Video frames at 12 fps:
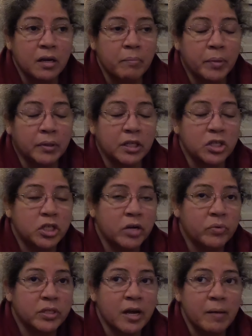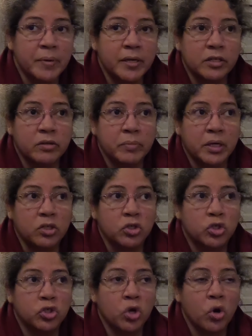But this shit was happening to me
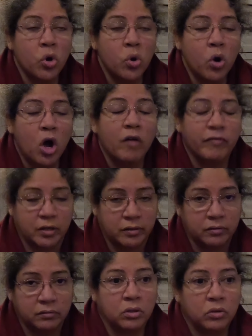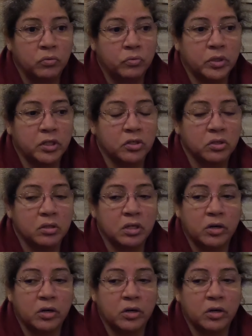so often, with,